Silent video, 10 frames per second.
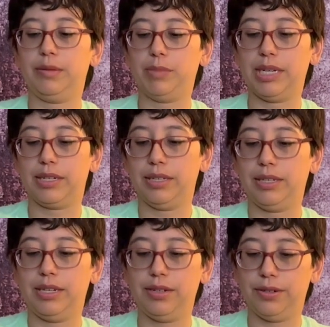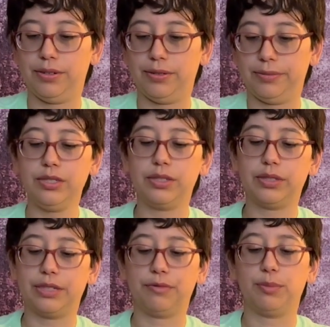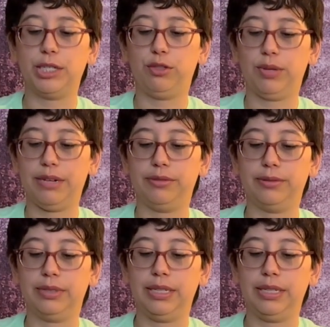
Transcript: back in here. This is like for my travel,